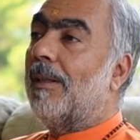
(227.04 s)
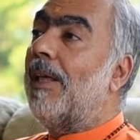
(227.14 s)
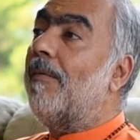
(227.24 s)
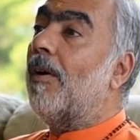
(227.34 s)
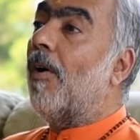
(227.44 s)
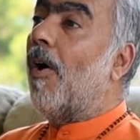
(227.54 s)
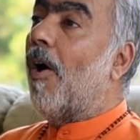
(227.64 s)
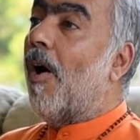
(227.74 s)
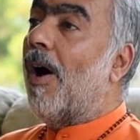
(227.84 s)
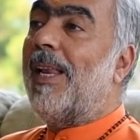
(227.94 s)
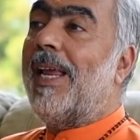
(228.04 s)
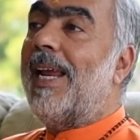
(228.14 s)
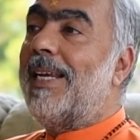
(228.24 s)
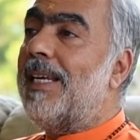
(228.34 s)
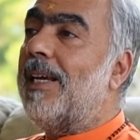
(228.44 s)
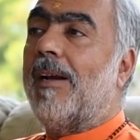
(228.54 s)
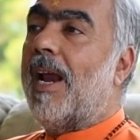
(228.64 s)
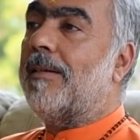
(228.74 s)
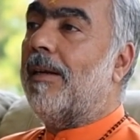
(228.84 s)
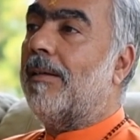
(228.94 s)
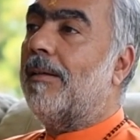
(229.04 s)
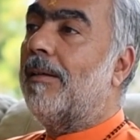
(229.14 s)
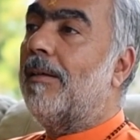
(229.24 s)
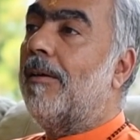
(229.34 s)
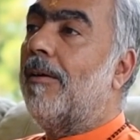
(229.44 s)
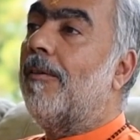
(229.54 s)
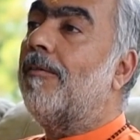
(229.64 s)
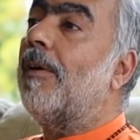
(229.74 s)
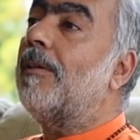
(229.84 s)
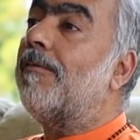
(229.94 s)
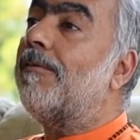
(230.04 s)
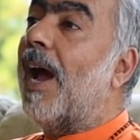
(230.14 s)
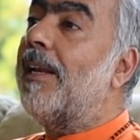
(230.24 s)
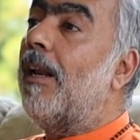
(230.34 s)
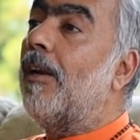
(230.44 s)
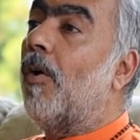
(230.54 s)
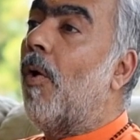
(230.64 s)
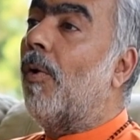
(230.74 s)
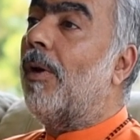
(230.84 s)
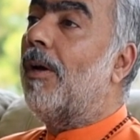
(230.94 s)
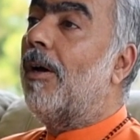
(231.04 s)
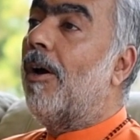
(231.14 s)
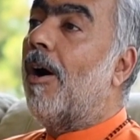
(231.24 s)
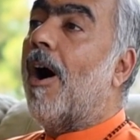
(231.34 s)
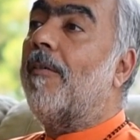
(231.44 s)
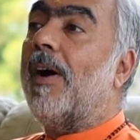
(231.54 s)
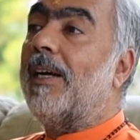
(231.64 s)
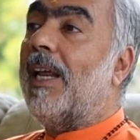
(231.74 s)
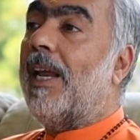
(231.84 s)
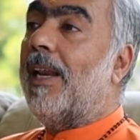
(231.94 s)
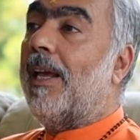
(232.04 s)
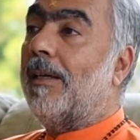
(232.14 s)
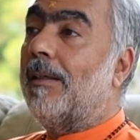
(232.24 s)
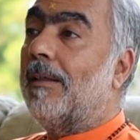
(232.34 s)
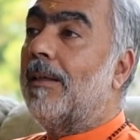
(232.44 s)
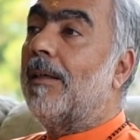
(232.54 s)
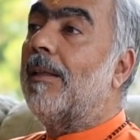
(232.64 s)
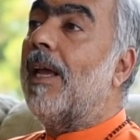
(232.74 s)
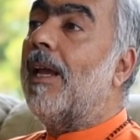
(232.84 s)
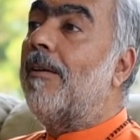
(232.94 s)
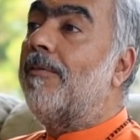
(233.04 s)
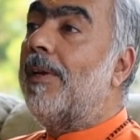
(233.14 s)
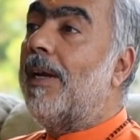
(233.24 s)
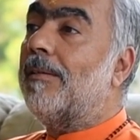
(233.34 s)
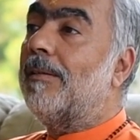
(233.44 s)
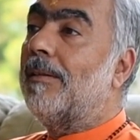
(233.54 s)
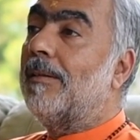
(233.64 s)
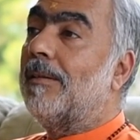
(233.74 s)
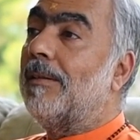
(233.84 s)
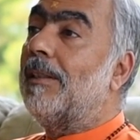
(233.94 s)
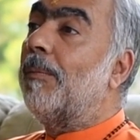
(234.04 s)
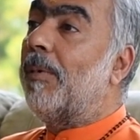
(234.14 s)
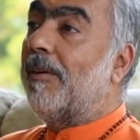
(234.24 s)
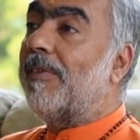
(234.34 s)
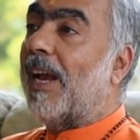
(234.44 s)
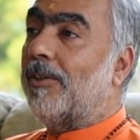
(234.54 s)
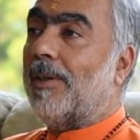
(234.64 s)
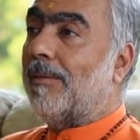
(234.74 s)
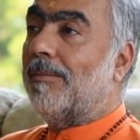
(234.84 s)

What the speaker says: they were all integrated for the final goal of attaining the infinite, the perfection,